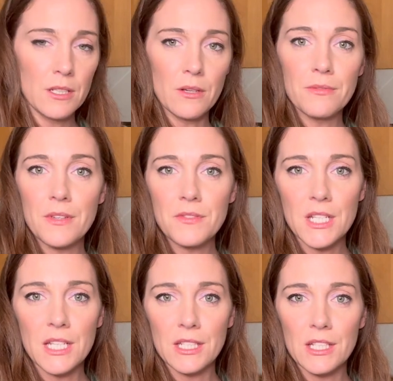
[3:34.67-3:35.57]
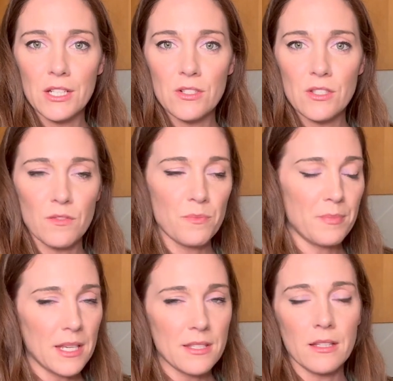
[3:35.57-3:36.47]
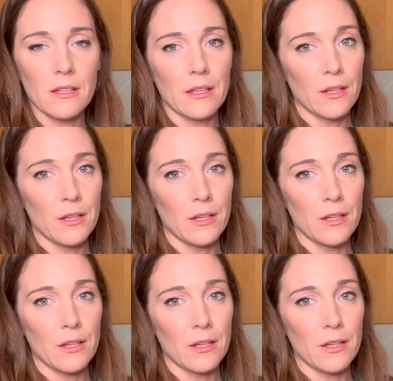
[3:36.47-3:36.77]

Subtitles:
15 years of basically like